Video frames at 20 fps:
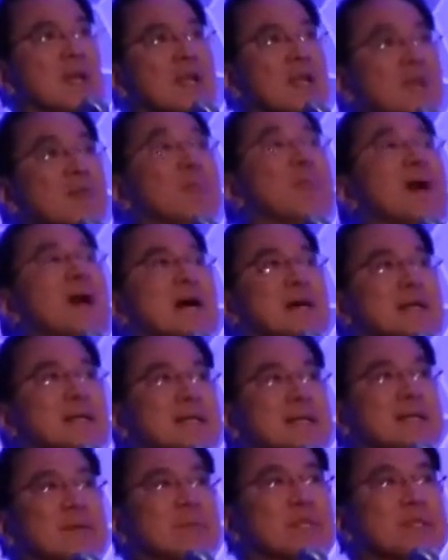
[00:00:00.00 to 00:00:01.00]
a lot of
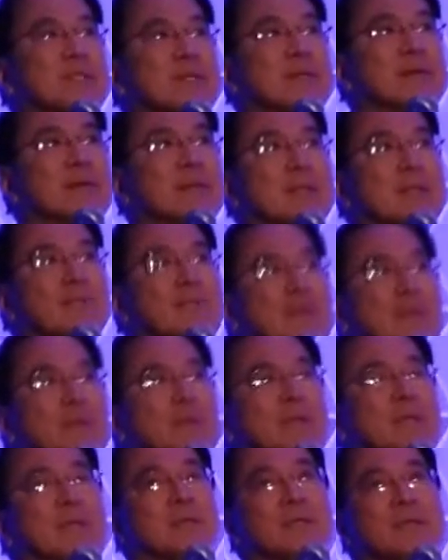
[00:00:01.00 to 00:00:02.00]
marketing material, if you
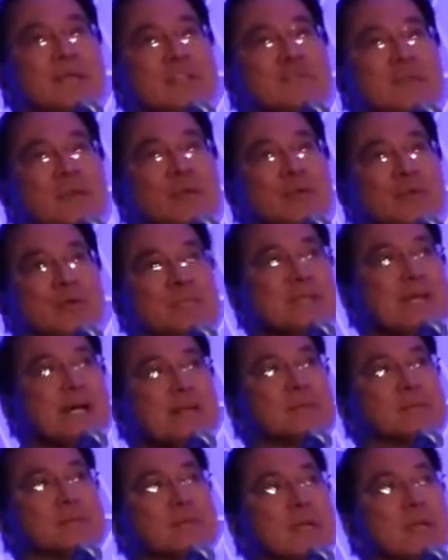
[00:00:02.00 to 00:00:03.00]
will, that's been put
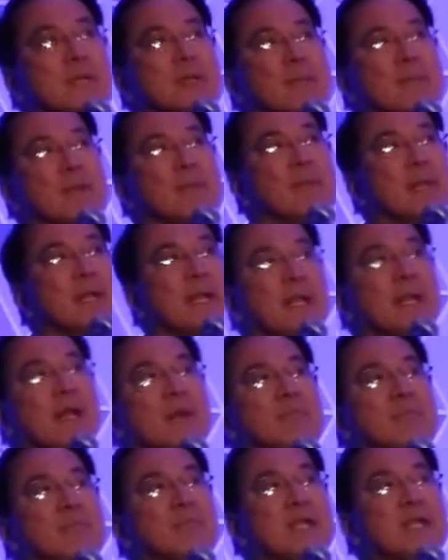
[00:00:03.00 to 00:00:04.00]
out by many
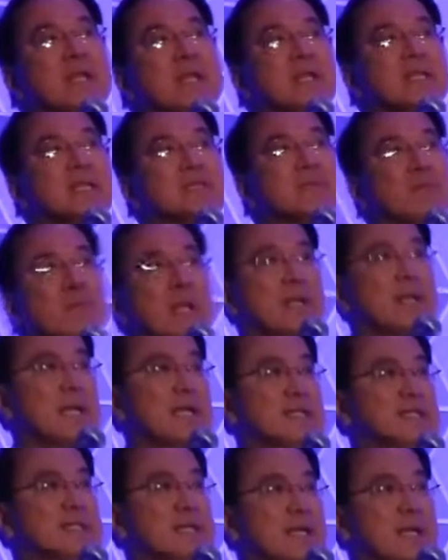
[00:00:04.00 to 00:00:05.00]
companies when
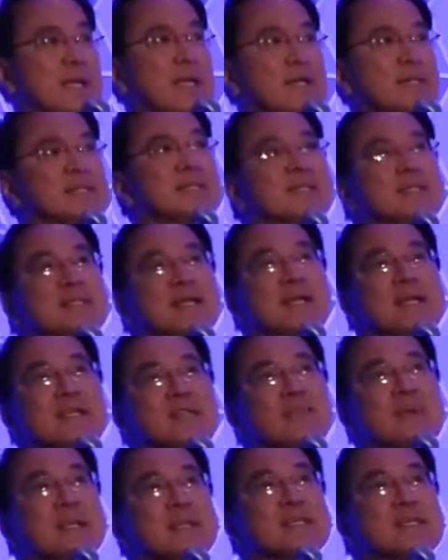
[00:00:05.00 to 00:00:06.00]
they say that it's a
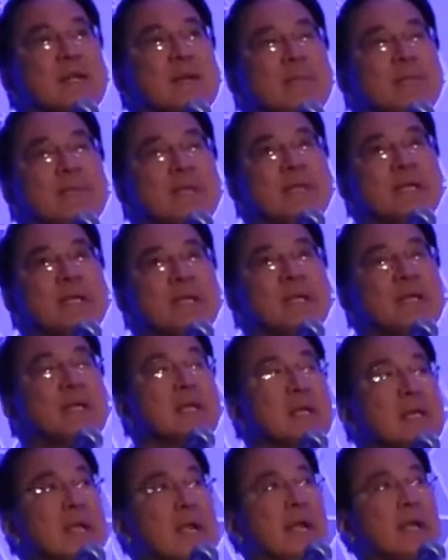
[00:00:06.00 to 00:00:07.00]
science-based
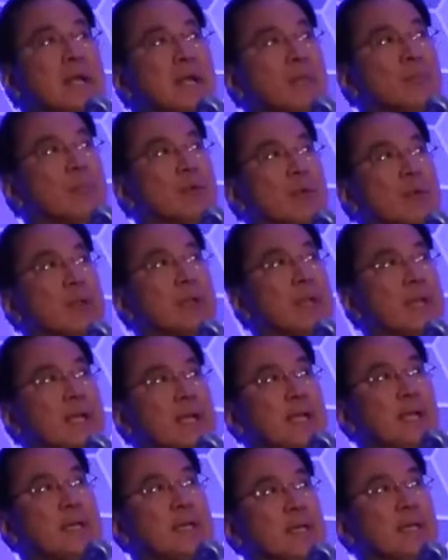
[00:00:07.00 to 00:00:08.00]
company and they put
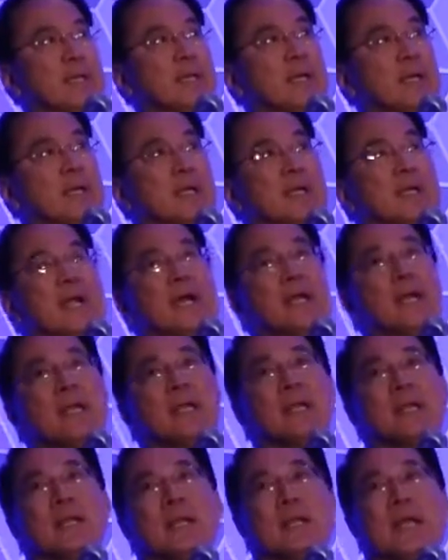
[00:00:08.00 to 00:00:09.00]
a, a guy
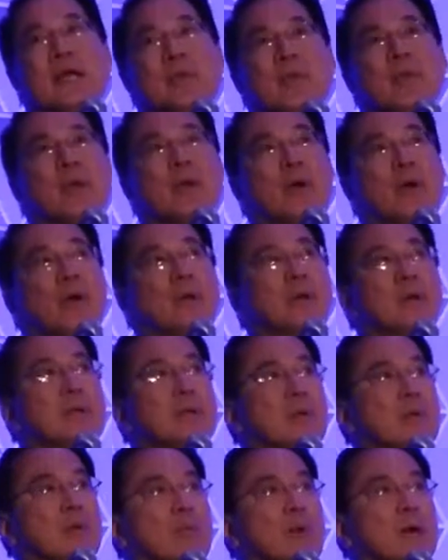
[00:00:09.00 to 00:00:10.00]
in a lab coat,
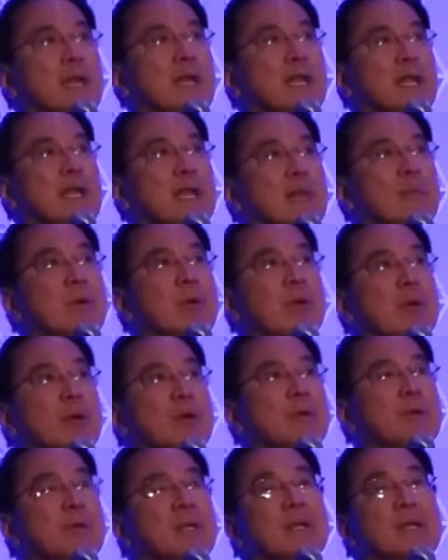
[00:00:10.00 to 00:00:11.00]
a white lab
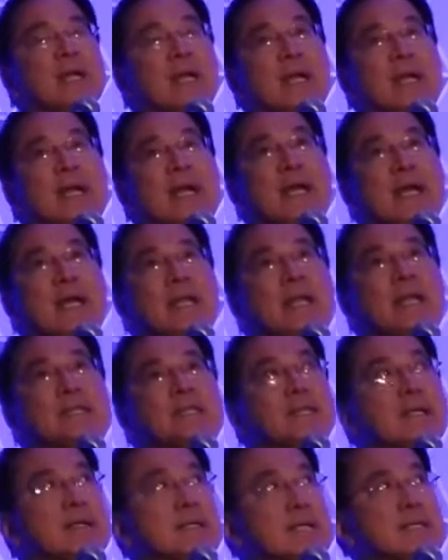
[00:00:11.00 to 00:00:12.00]
coat, and I
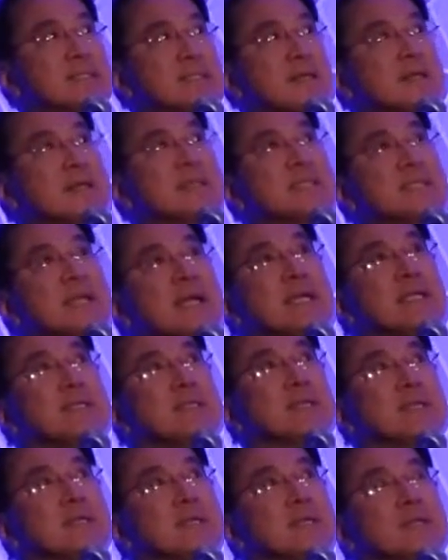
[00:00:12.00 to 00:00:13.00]
say, that's our
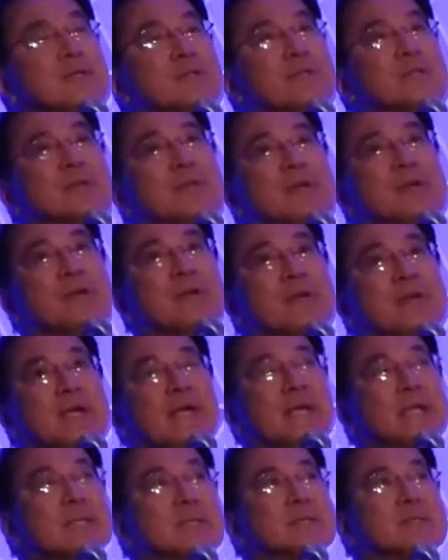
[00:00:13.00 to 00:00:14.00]
scientist, it looks good,
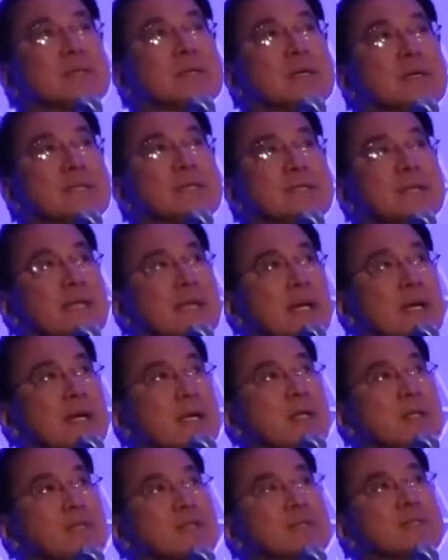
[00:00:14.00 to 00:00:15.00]
right? So I say, yeah, it